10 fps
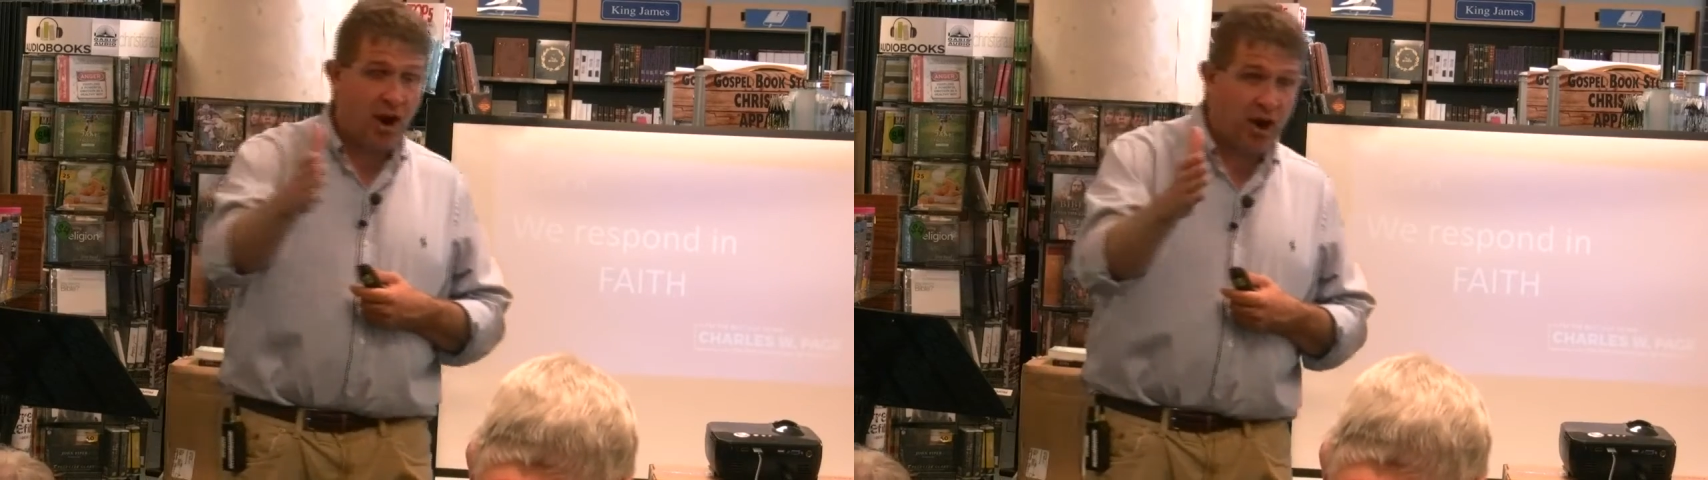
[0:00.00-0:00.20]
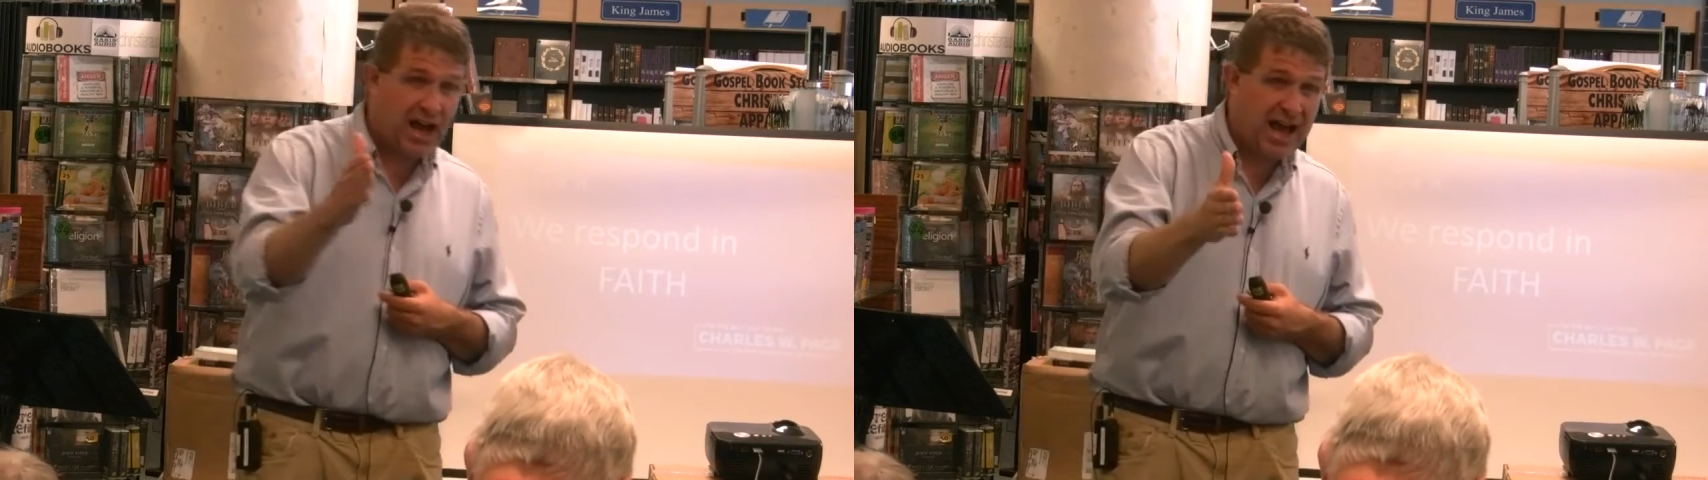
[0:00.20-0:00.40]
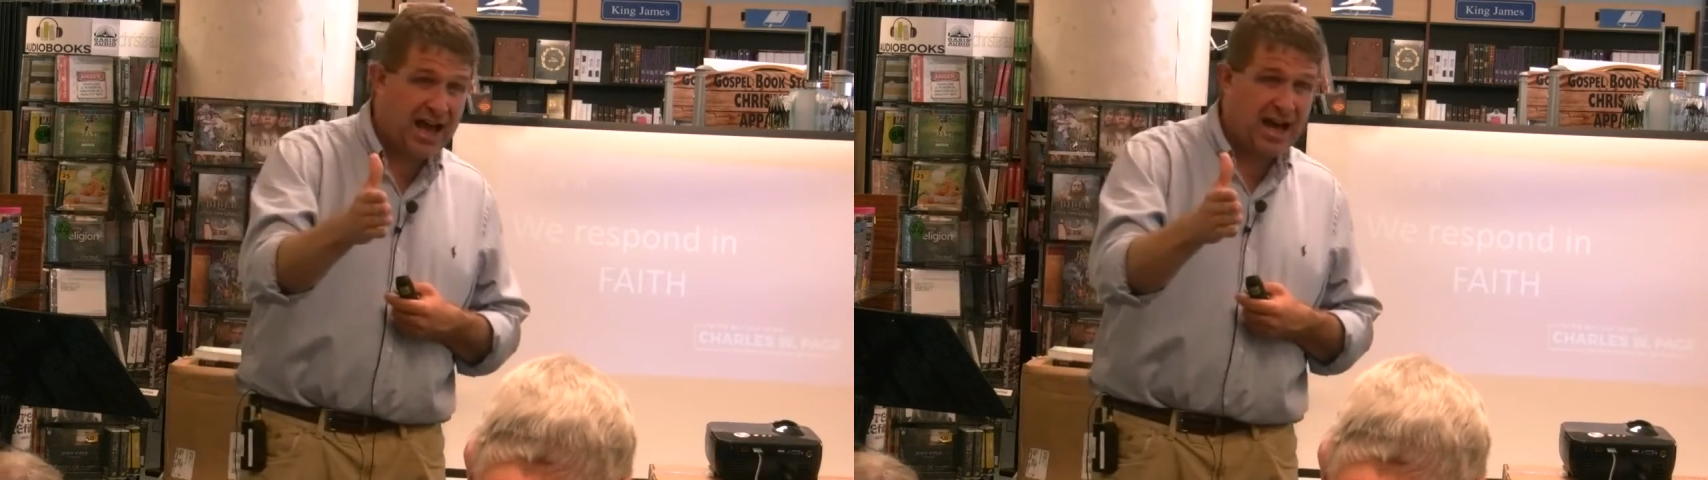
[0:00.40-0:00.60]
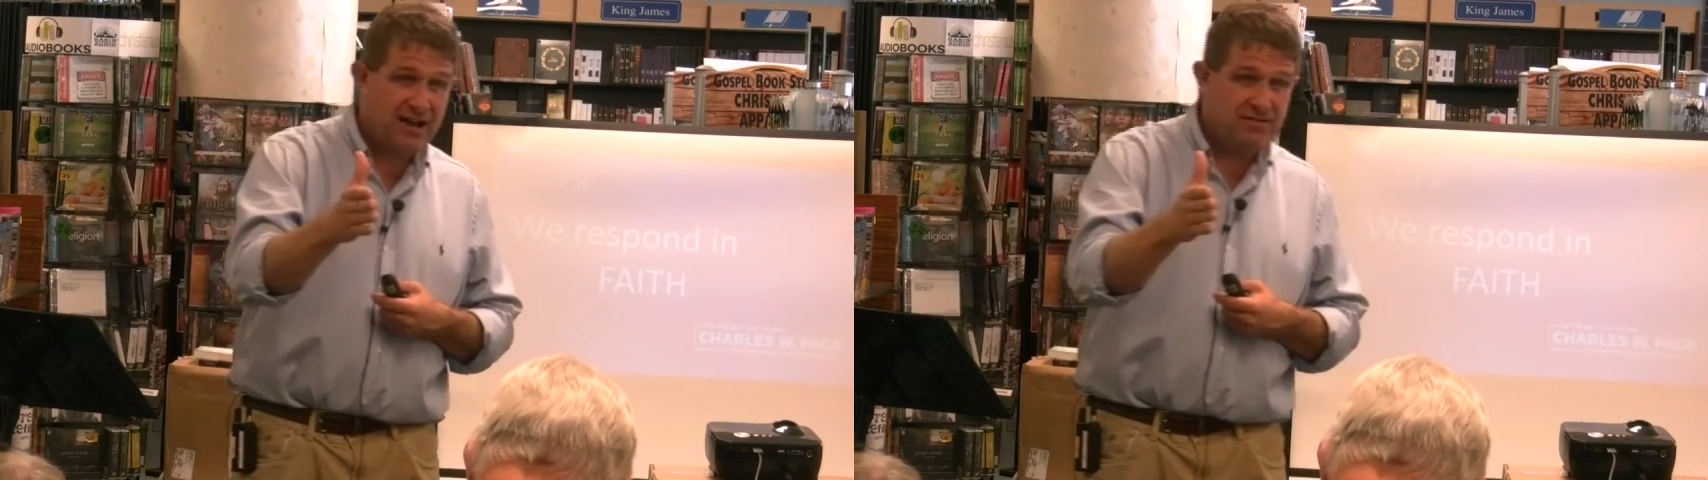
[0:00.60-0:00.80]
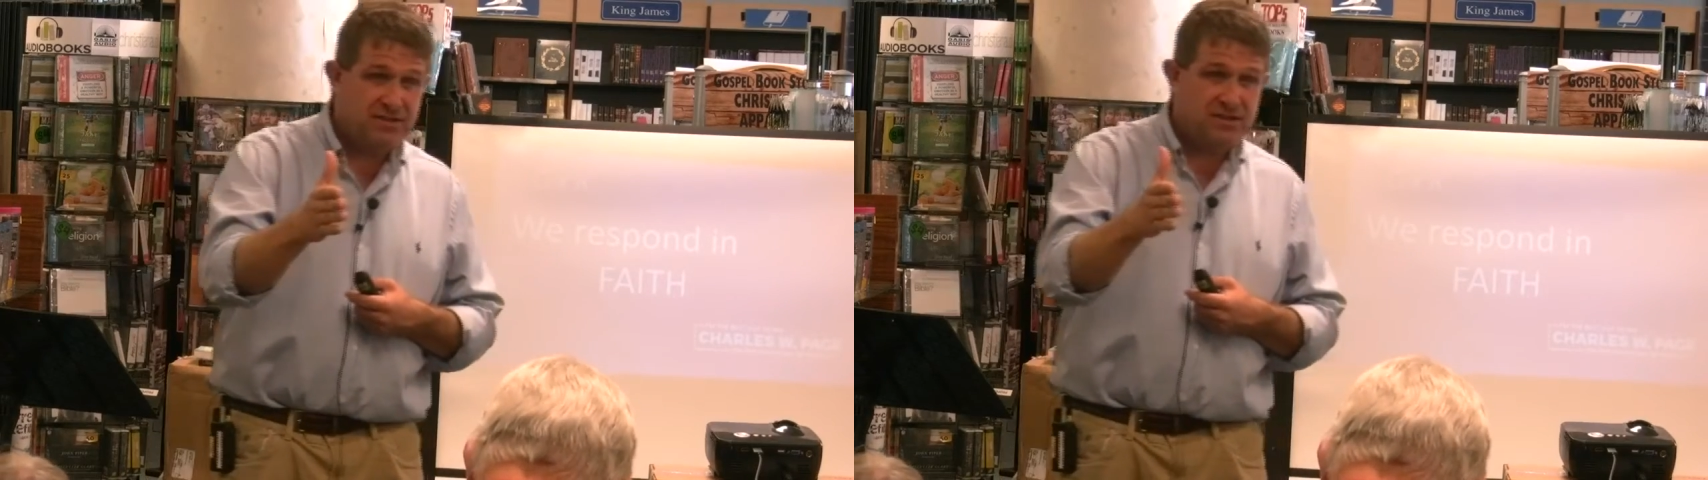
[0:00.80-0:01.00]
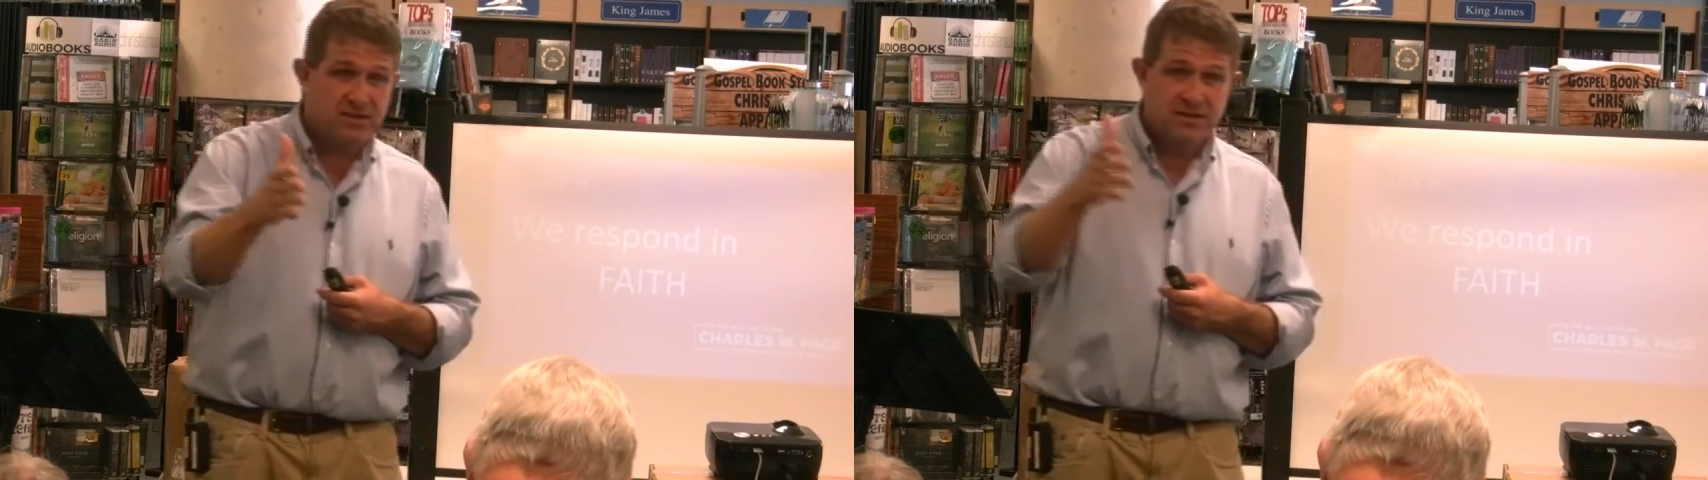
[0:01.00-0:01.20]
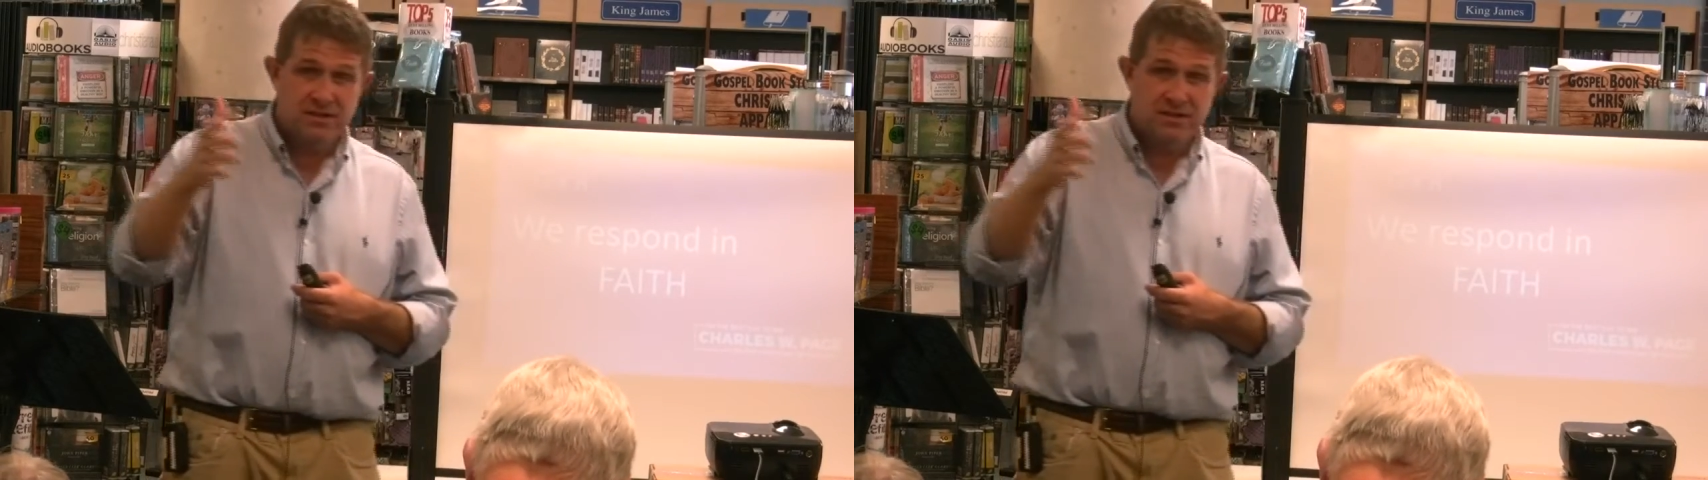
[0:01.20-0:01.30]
our lives